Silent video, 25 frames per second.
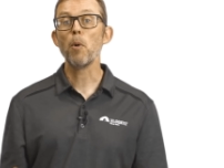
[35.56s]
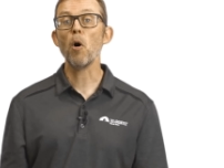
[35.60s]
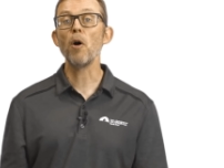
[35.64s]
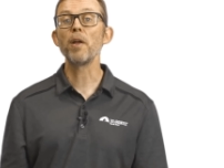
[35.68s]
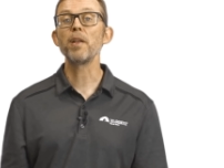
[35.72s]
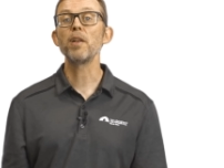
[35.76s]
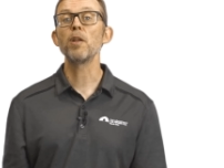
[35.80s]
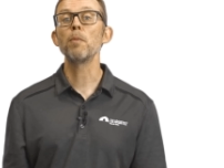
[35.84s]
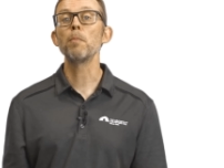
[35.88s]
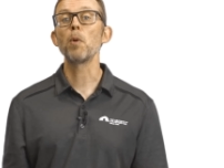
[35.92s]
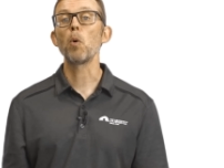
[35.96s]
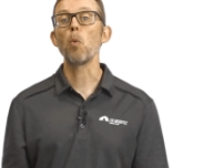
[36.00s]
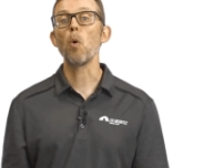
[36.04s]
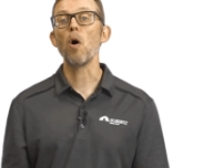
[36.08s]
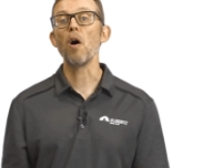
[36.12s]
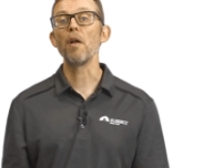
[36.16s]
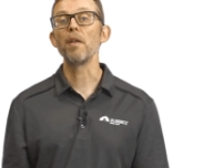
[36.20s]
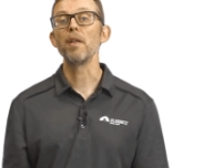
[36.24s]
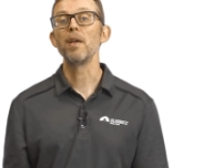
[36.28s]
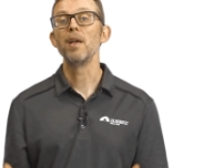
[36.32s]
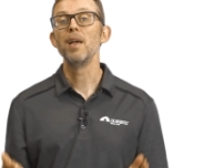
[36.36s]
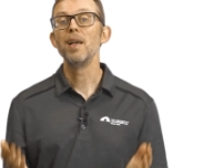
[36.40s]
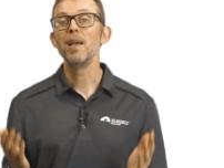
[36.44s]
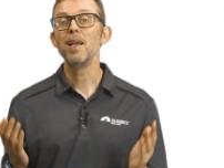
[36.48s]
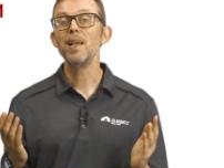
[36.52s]
Point number one,
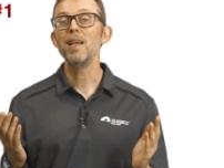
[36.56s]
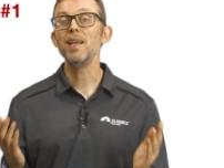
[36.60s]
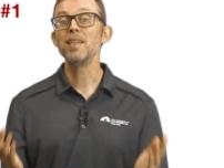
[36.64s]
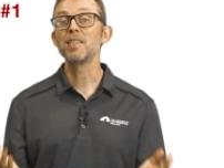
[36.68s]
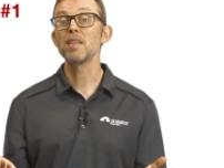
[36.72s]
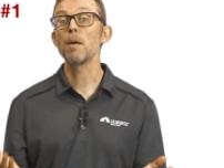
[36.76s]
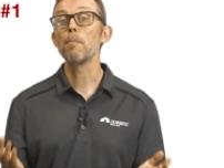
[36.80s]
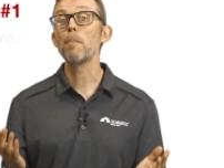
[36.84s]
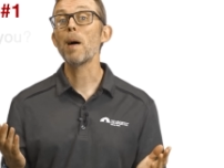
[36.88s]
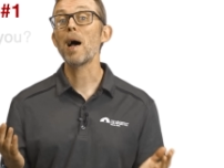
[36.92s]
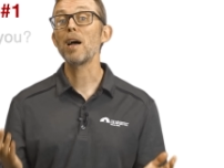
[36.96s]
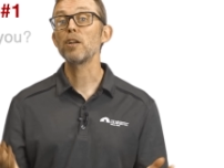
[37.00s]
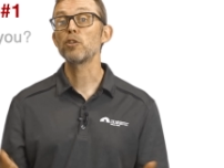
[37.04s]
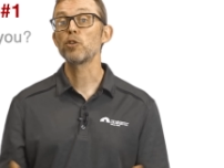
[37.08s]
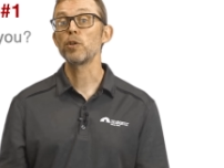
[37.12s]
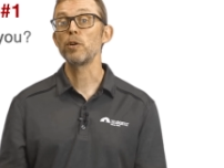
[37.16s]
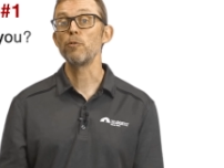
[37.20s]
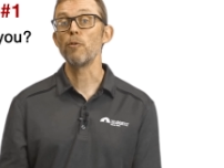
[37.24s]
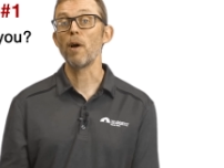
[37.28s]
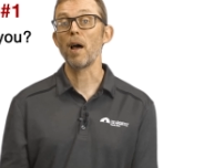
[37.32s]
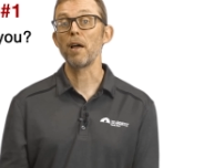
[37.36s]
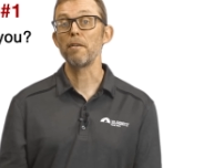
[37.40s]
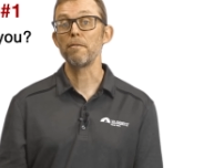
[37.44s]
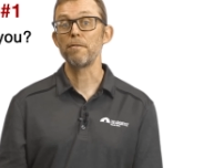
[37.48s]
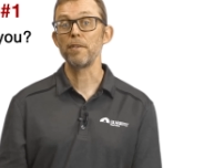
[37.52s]
is a battery
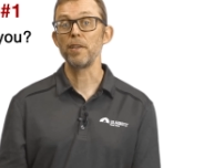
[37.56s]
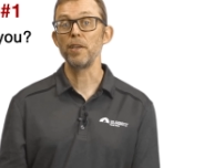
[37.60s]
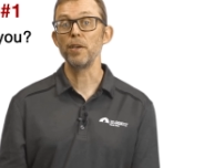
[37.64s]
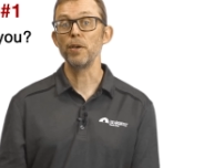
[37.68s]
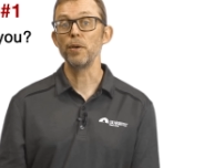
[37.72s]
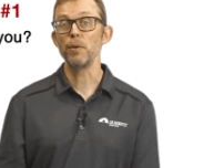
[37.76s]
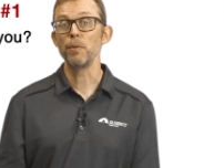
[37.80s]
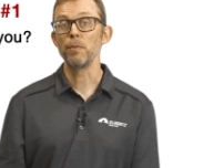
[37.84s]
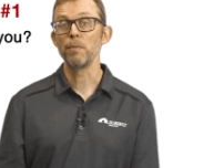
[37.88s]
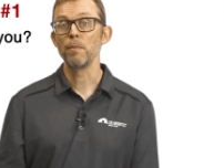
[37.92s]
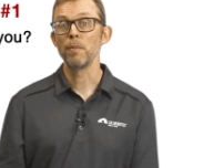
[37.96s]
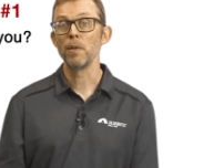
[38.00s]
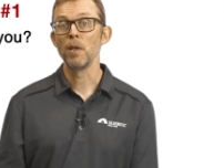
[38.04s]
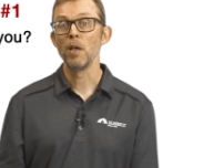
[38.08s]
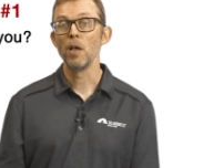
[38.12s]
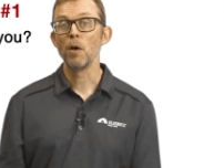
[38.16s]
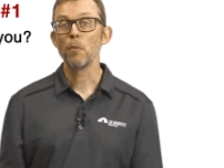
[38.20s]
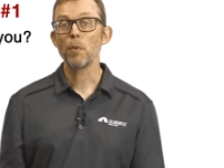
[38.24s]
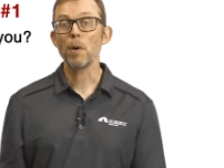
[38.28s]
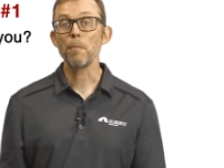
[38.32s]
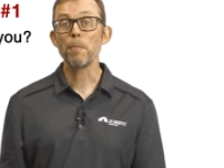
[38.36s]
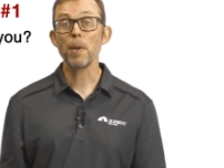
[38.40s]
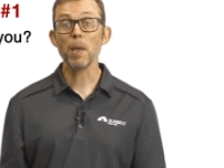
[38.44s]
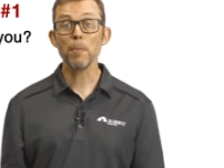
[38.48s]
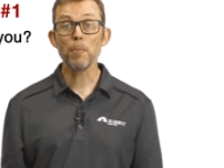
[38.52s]
right for you?
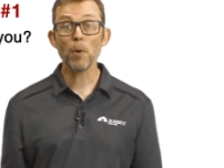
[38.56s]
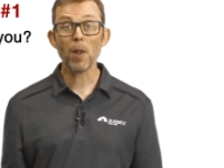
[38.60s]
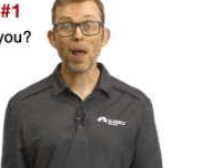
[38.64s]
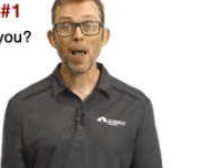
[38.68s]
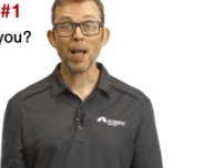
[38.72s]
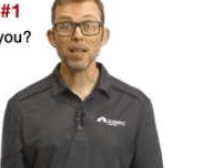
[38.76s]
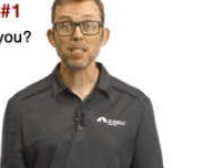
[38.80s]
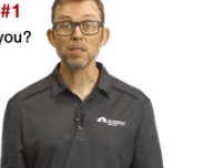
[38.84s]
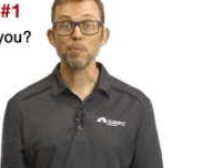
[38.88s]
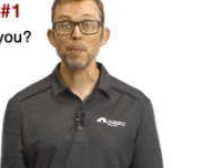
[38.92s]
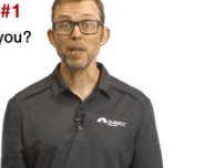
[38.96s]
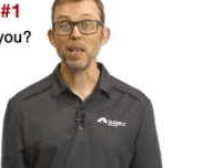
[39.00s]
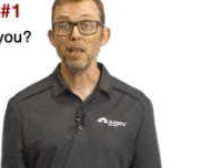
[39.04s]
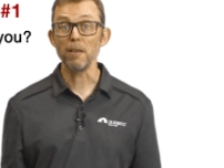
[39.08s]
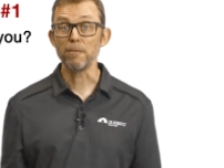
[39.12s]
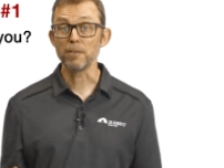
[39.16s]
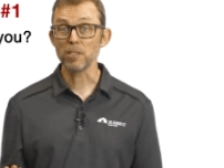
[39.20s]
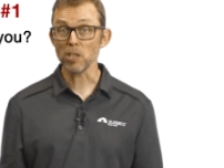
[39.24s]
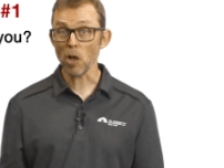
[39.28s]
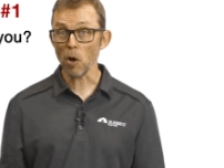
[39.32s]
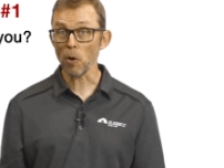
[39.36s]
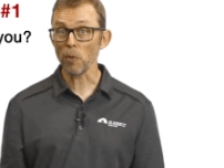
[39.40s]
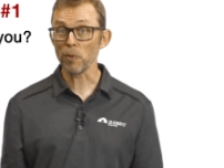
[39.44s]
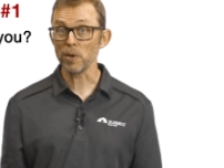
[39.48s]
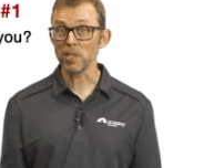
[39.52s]
When people ask me if
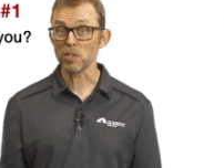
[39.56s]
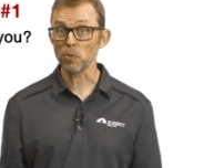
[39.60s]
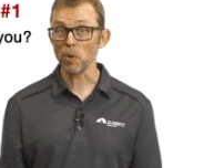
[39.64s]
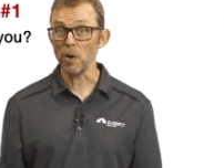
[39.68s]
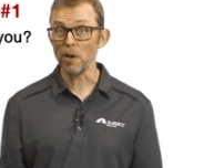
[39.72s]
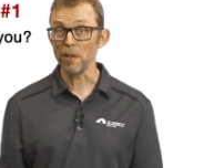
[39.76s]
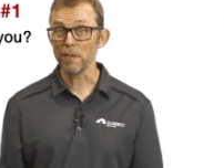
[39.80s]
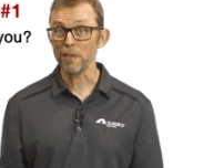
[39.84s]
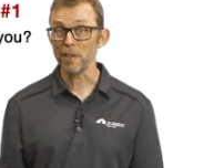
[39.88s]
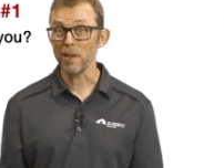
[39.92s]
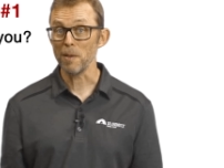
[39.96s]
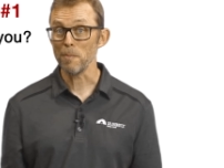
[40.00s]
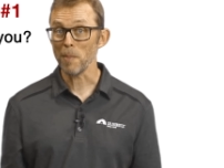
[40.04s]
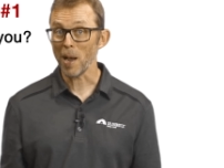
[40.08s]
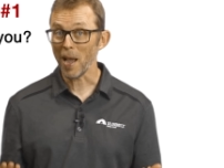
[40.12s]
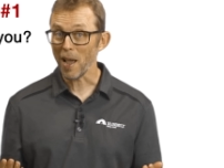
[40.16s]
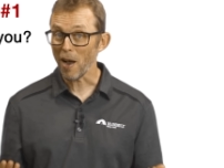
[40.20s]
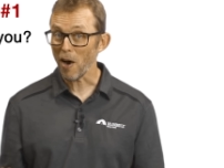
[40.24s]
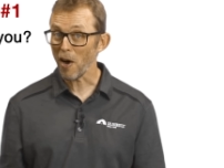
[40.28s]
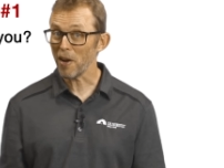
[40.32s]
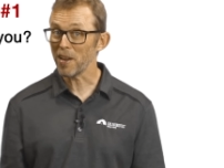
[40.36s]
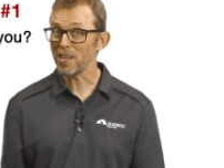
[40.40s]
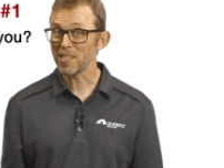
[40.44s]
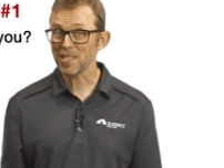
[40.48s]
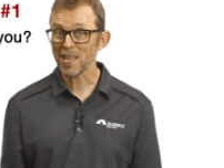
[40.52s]
solar is worth it, my
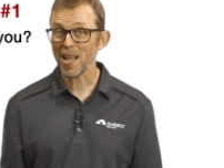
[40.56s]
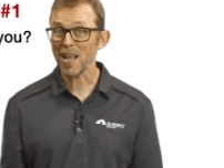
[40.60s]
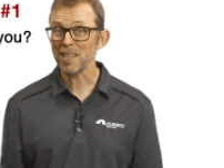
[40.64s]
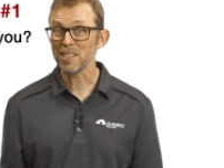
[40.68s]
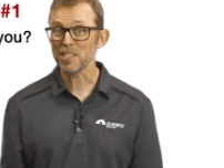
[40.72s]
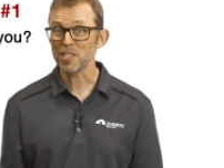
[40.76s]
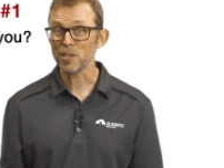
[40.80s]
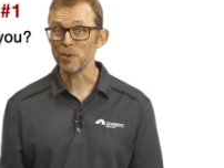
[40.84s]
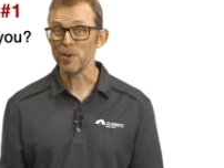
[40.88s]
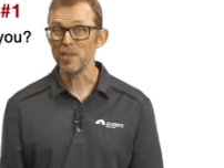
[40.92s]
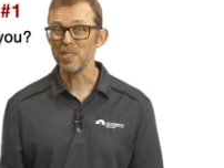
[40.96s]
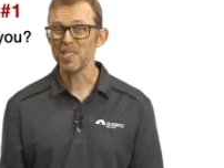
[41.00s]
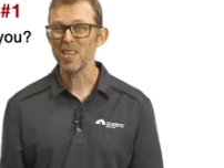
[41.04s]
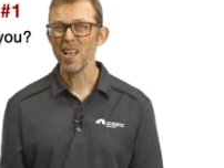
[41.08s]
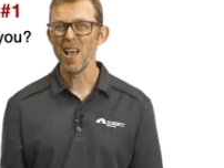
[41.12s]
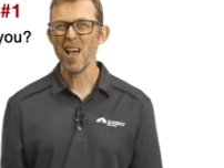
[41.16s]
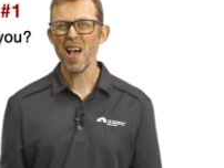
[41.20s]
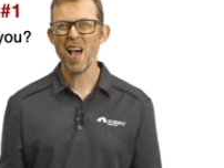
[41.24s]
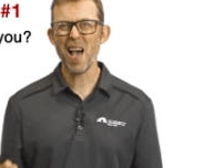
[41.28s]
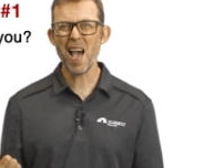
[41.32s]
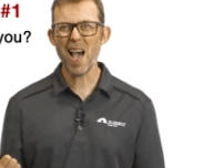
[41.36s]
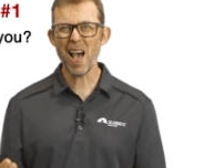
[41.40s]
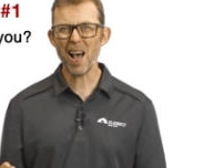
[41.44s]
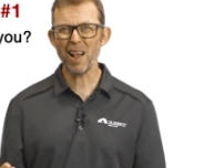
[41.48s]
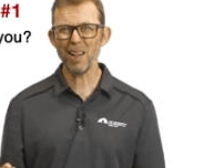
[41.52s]
honest answer is
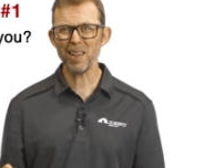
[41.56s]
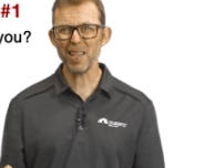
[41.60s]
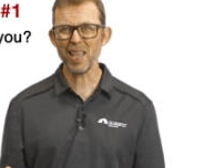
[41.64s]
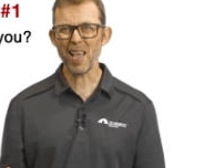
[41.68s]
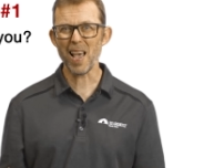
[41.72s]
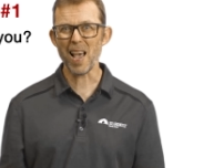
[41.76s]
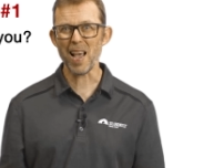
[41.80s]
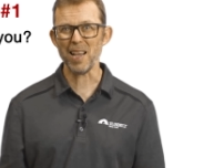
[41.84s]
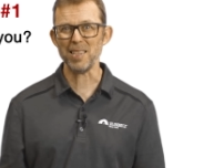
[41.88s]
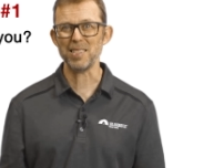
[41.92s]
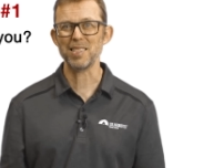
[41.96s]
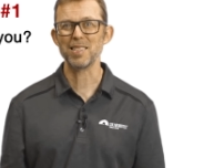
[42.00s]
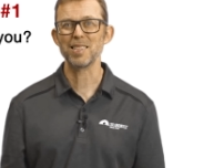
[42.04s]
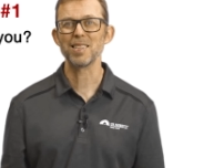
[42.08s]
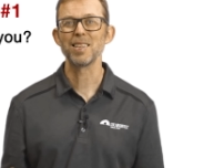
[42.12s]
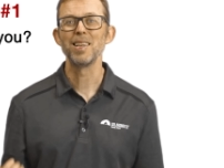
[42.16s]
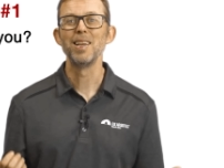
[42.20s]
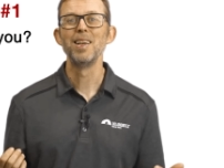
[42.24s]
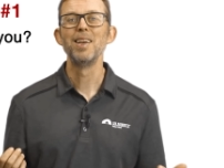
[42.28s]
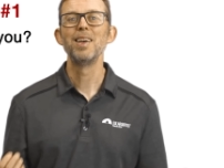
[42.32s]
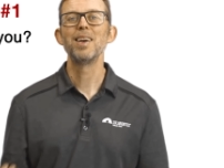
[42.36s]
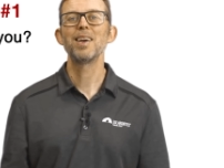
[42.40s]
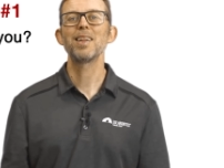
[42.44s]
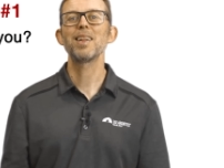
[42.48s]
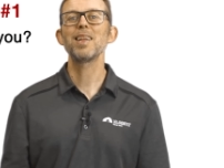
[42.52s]
hell yes,
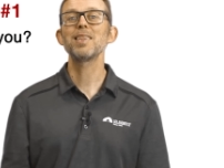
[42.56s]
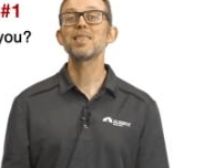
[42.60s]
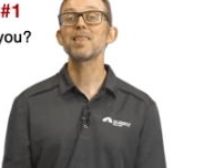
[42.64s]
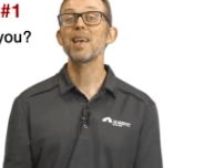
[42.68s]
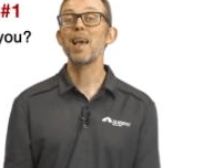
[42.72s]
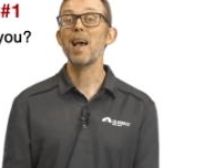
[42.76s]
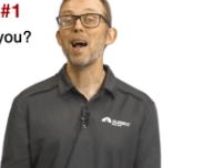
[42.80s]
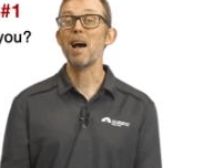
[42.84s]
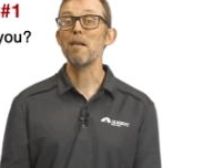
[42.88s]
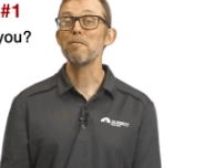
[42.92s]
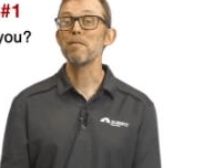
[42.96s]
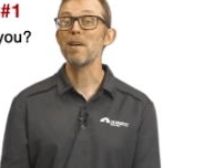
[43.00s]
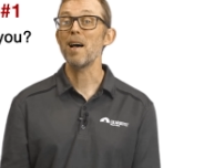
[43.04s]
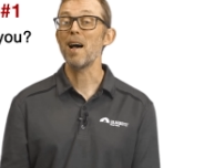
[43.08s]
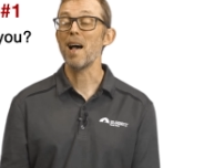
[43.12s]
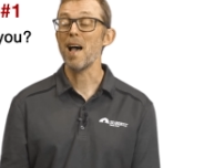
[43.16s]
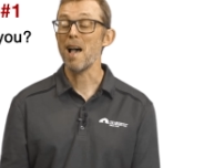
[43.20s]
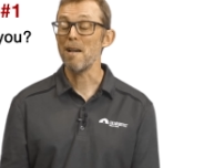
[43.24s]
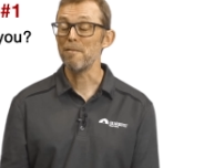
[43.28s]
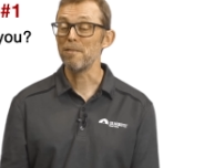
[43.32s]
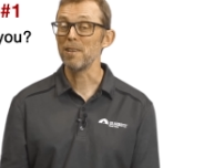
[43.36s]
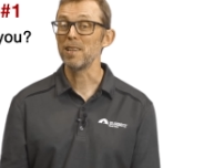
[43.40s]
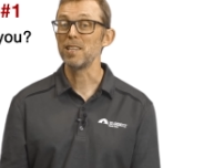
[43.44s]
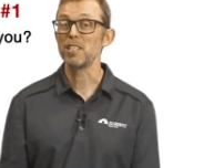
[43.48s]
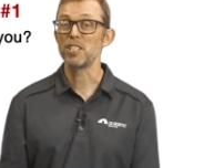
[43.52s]
unless they have a
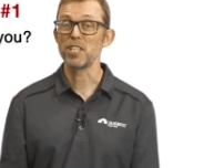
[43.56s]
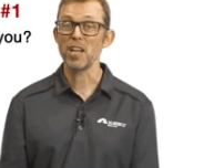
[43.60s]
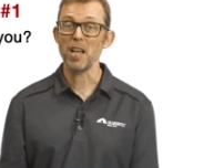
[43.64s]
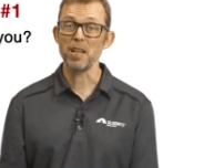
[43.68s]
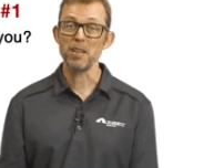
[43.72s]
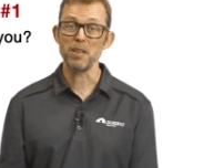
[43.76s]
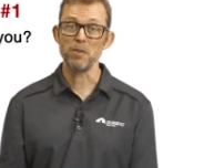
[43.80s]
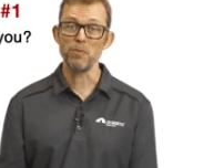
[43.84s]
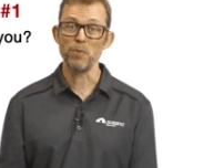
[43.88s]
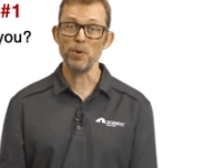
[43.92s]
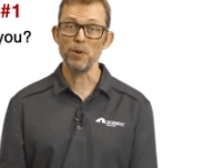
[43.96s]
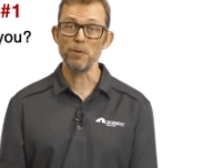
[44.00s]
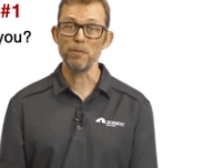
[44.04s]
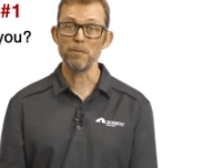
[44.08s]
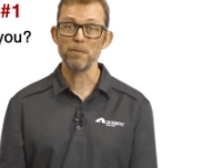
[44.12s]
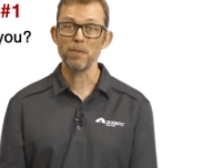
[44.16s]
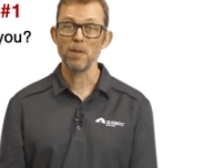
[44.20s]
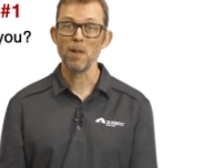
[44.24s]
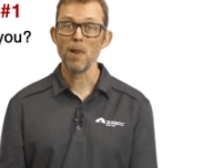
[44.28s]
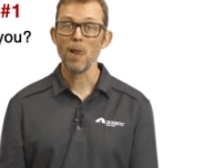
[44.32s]
heavily shaded roof.